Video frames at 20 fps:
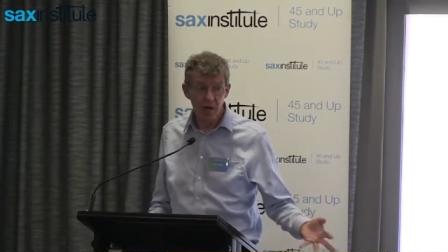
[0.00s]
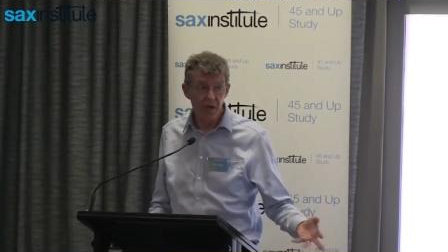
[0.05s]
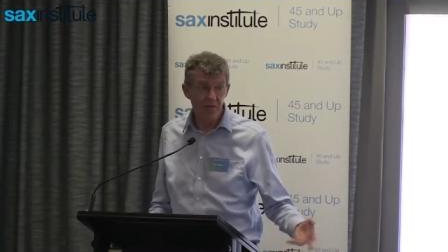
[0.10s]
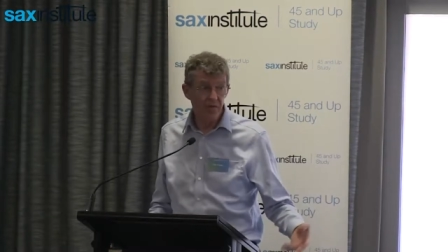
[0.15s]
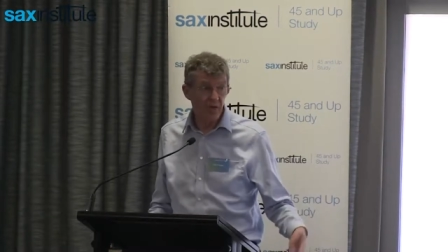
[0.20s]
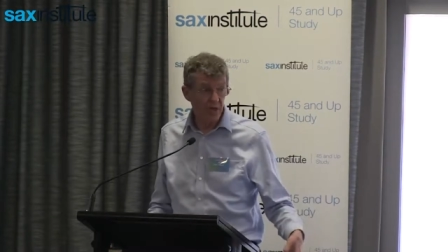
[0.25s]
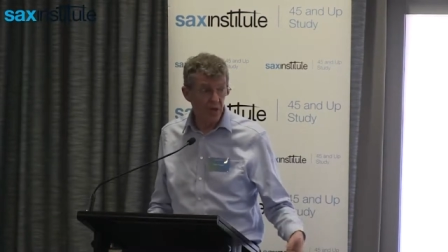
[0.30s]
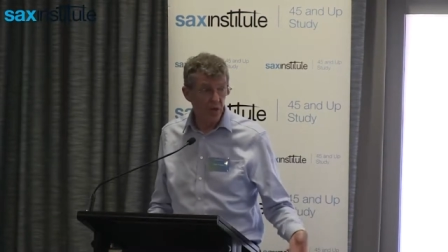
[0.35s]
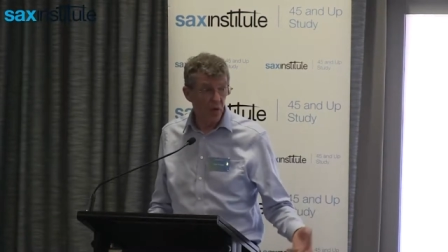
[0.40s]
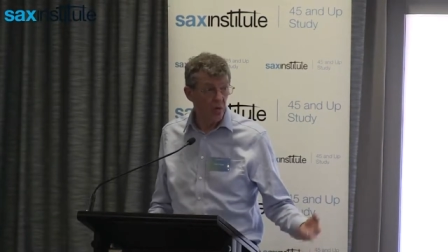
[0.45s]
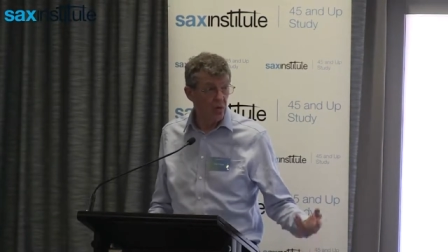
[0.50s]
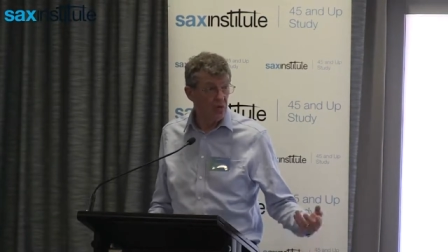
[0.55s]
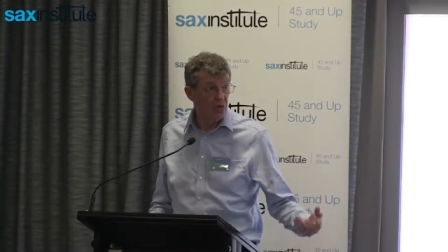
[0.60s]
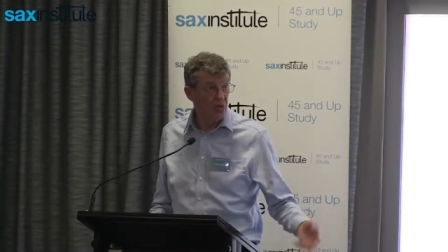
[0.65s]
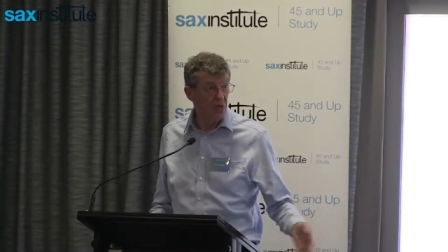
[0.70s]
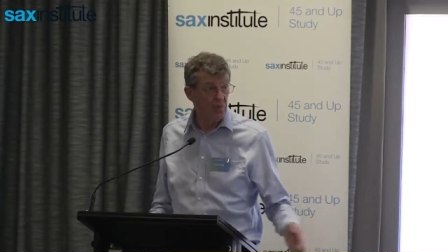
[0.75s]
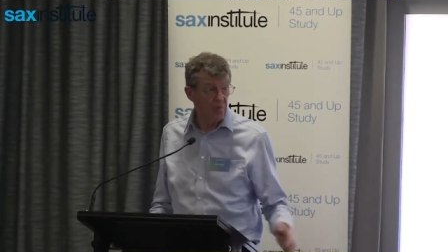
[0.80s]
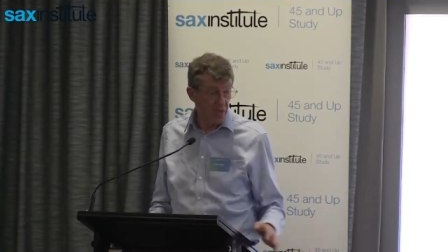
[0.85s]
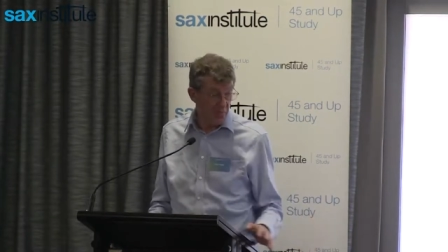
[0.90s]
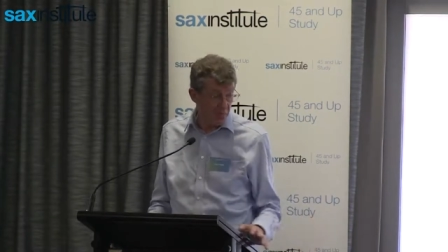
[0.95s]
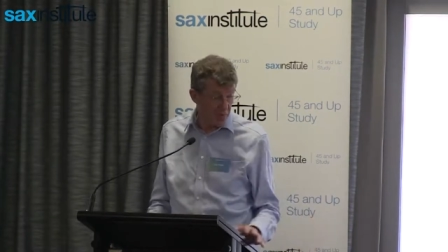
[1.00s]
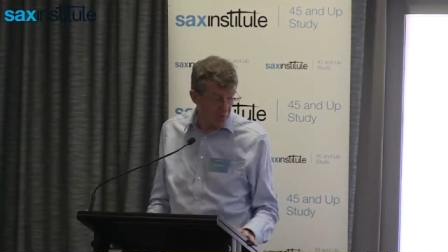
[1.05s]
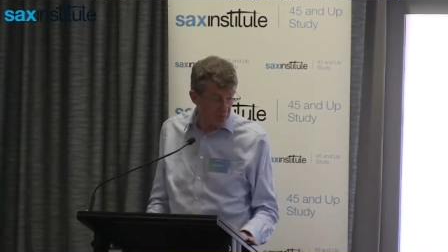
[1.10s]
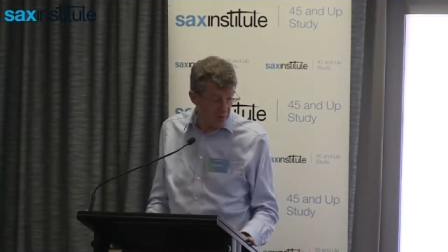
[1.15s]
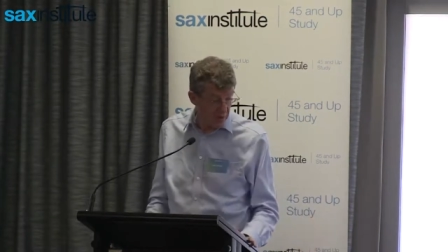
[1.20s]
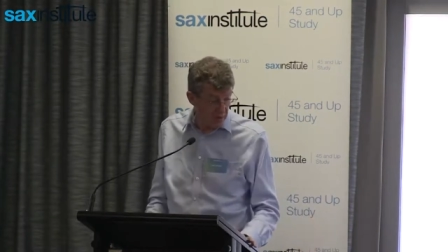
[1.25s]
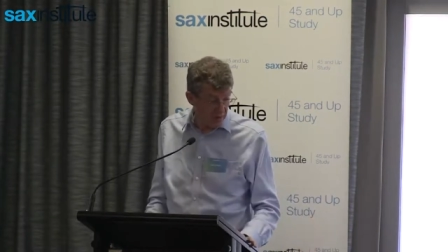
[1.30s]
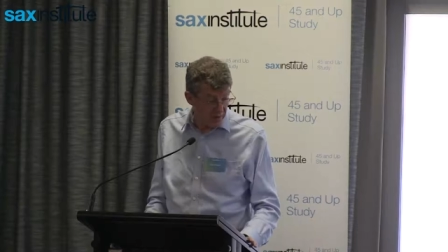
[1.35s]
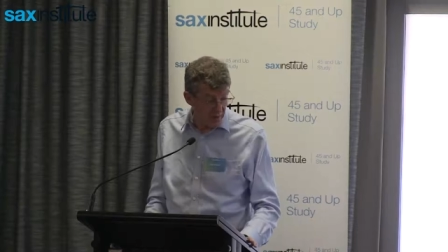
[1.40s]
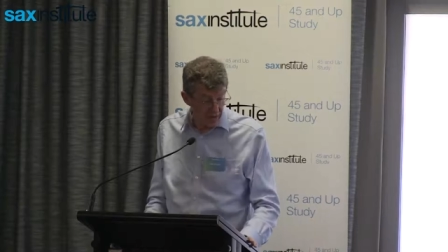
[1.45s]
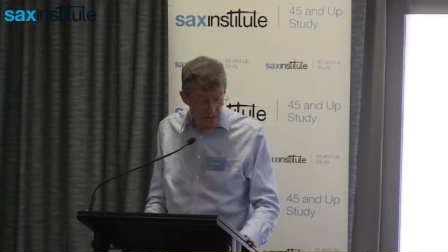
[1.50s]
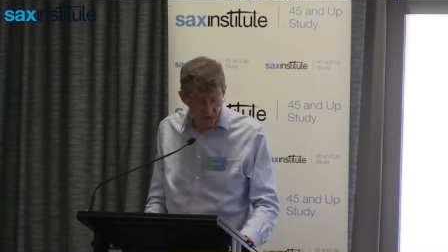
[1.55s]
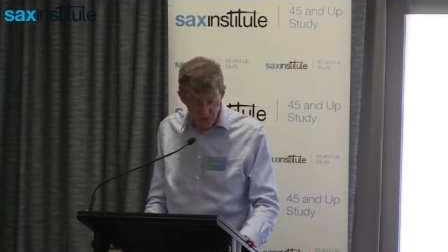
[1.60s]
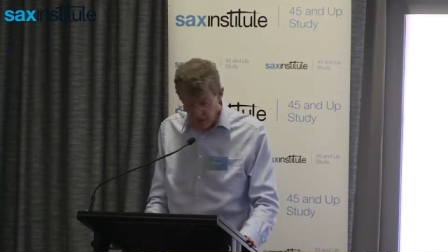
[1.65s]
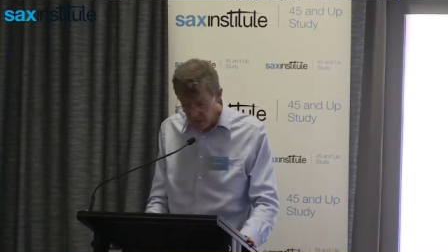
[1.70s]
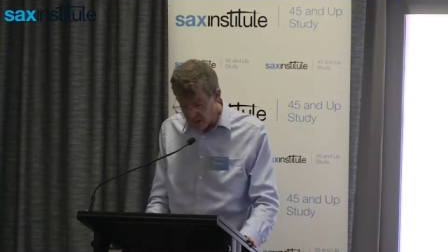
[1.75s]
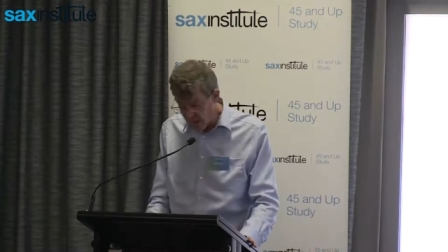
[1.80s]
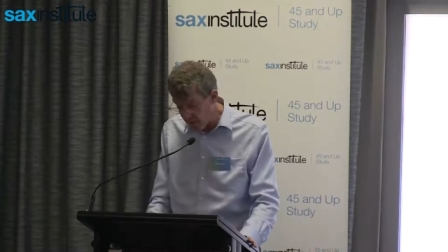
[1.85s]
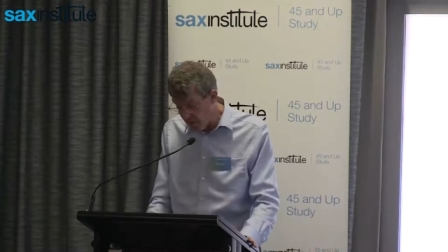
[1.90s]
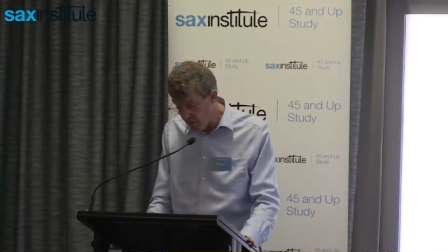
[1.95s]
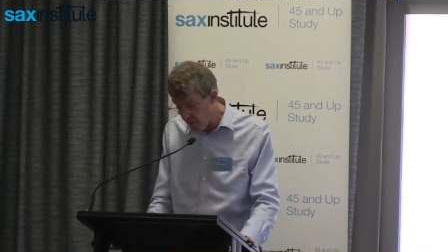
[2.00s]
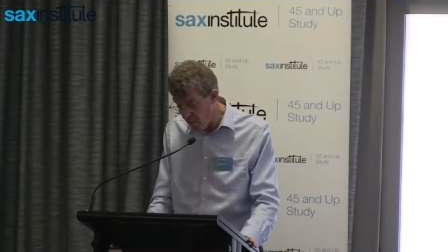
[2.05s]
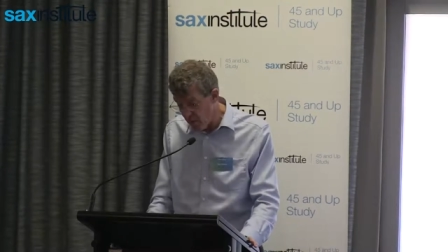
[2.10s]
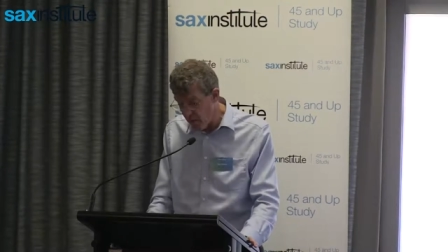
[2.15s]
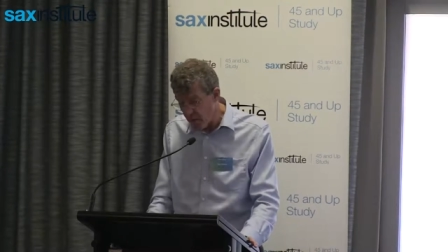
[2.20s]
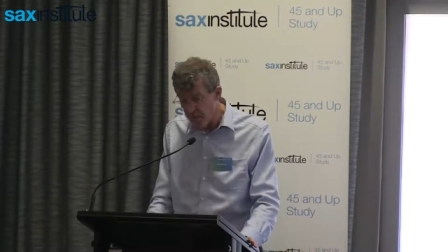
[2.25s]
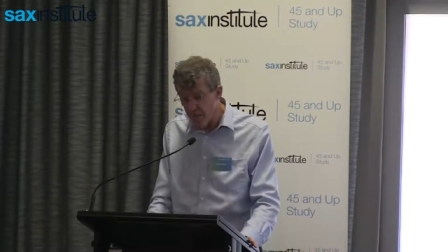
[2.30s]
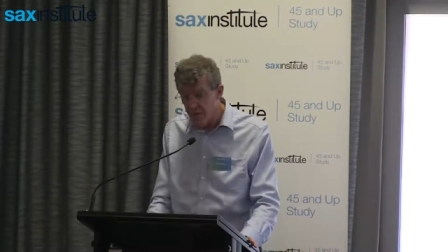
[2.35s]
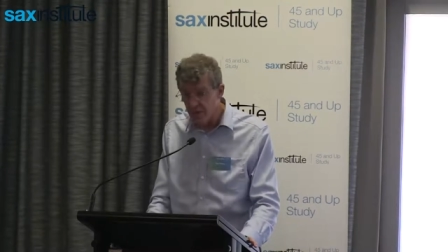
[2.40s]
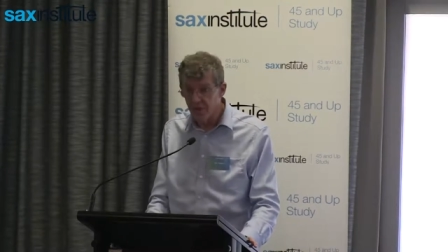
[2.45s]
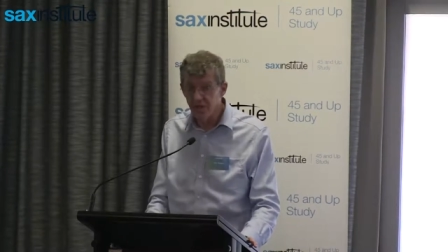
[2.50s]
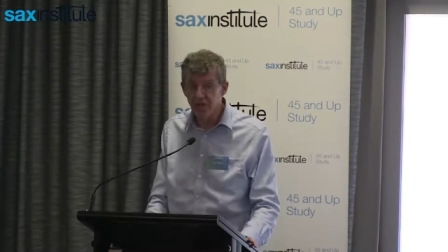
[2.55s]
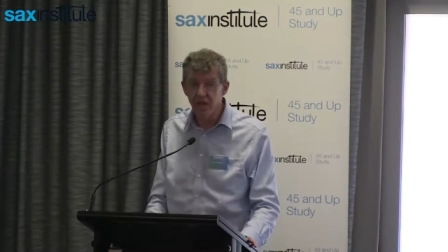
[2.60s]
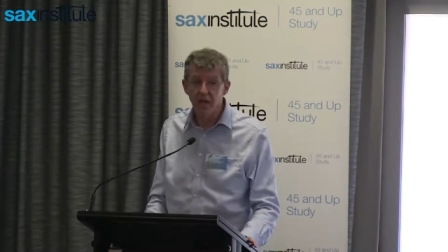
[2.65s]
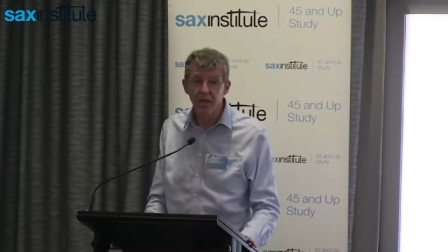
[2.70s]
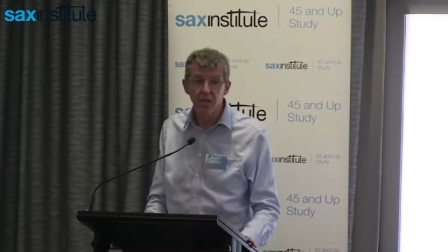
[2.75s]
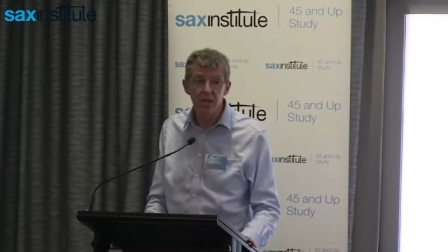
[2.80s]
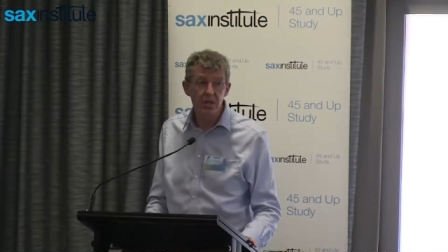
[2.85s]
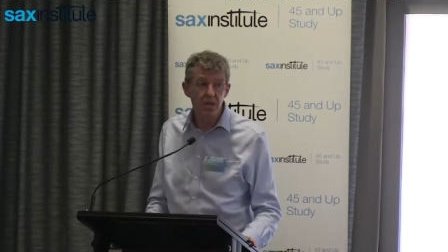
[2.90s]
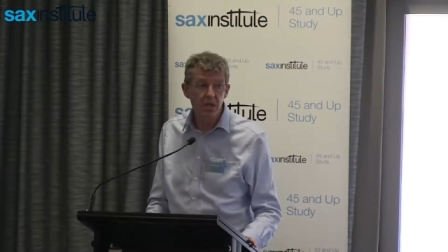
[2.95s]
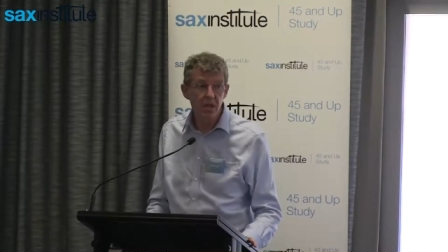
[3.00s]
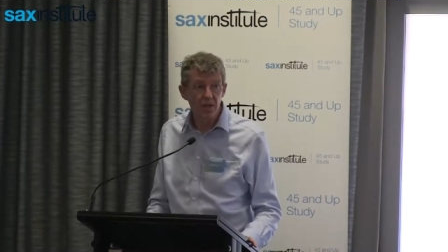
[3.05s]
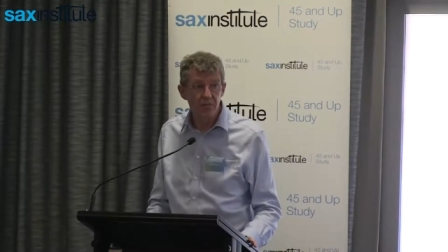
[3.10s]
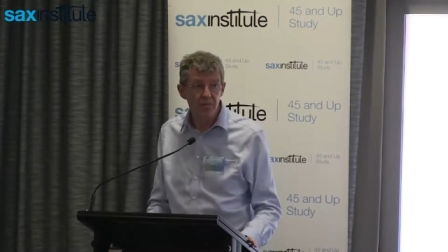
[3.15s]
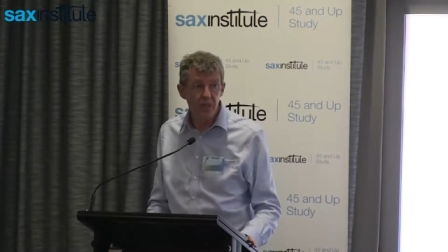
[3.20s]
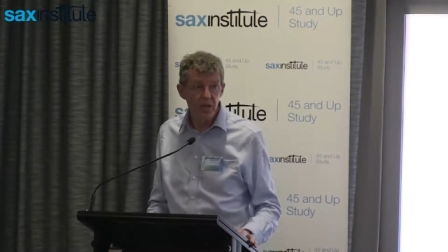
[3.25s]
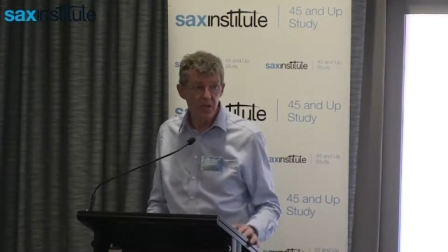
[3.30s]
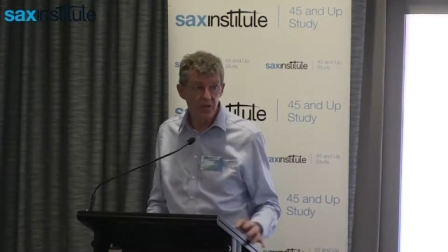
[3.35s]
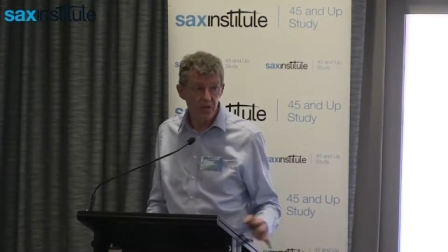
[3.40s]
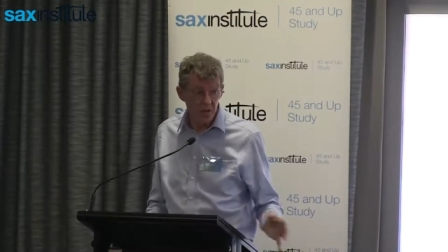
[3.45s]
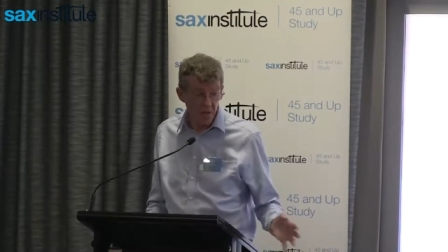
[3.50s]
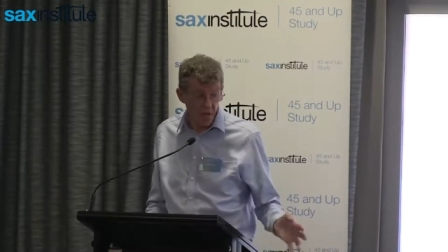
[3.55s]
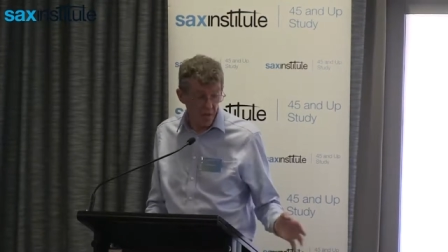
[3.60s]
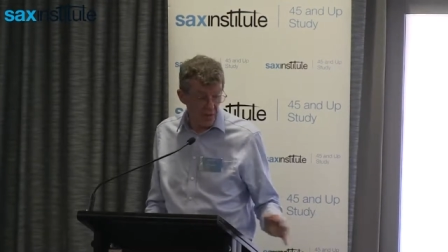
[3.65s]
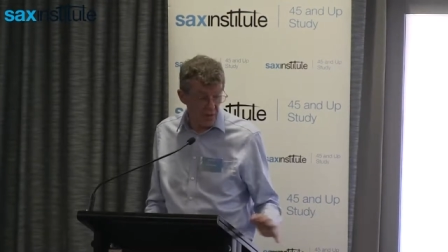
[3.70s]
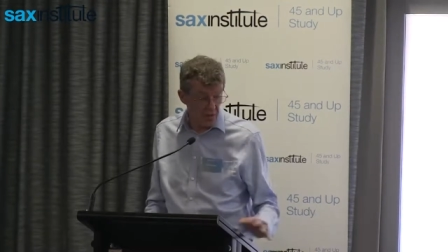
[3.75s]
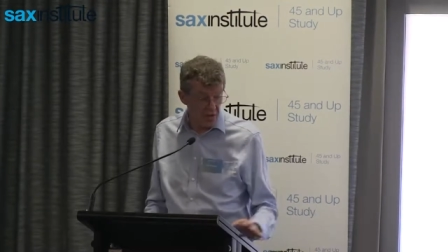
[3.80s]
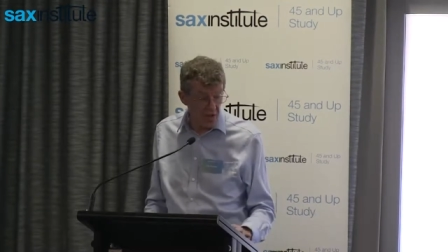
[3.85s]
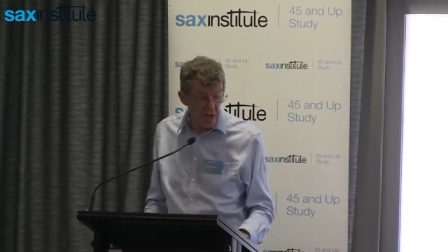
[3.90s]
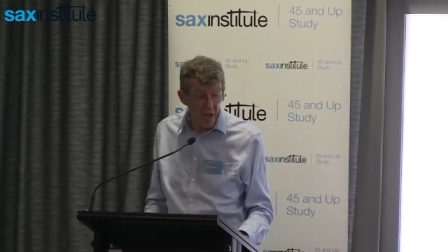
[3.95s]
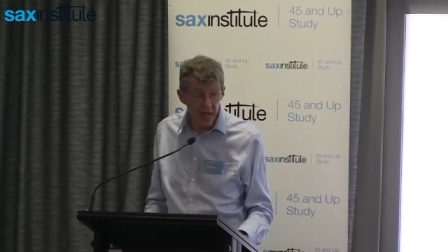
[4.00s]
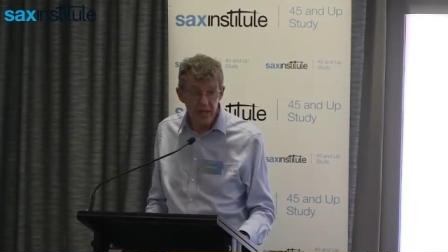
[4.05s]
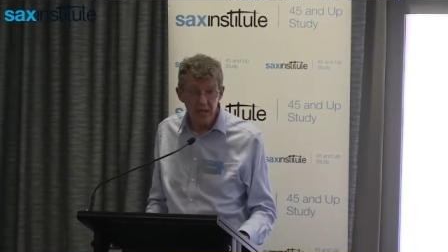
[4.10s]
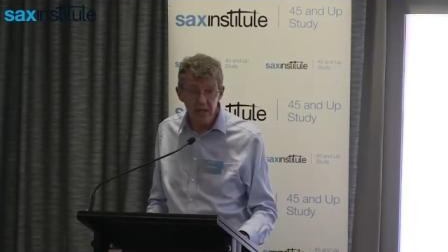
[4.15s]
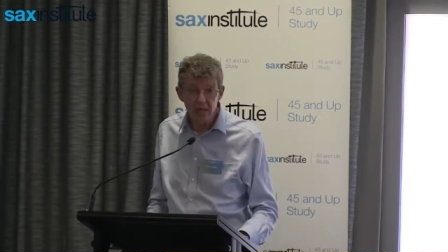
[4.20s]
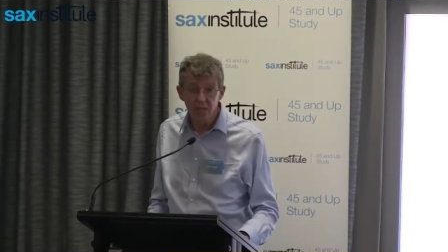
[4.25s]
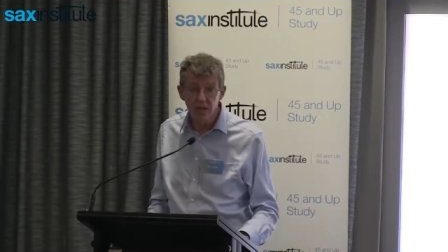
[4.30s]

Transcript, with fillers: I've acknowledged the people that have actually done the work for the studies that I've mentioned on the slides,